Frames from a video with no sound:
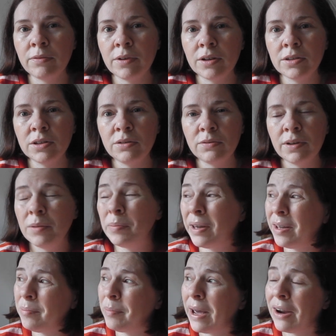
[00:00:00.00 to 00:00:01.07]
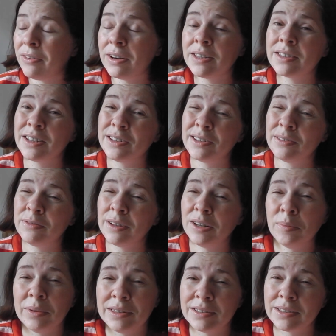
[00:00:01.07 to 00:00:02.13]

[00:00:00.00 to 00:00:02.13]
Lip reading: I do feel a bit embarrassed. I do feel a bit